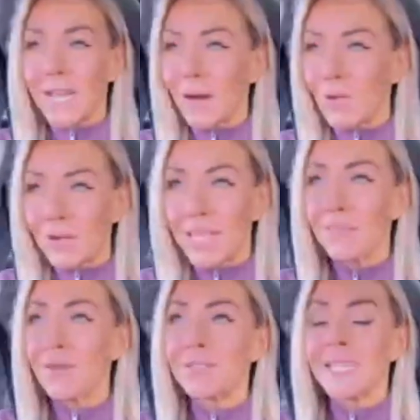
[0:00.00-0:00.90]
and I will
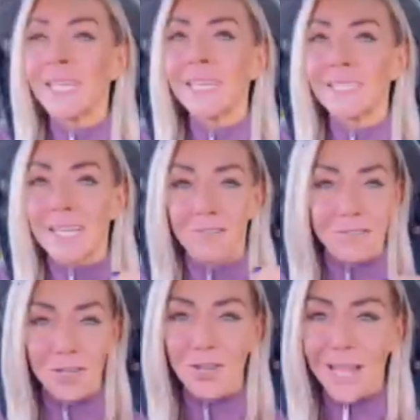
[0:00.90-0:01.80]
keep using it because I
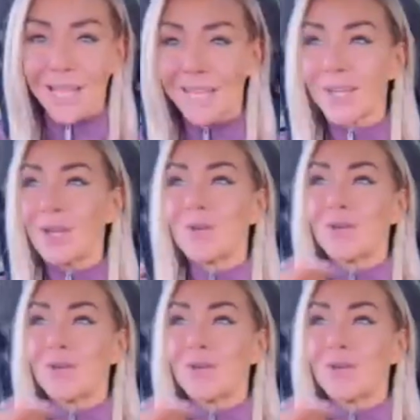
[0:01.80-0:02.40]
feel like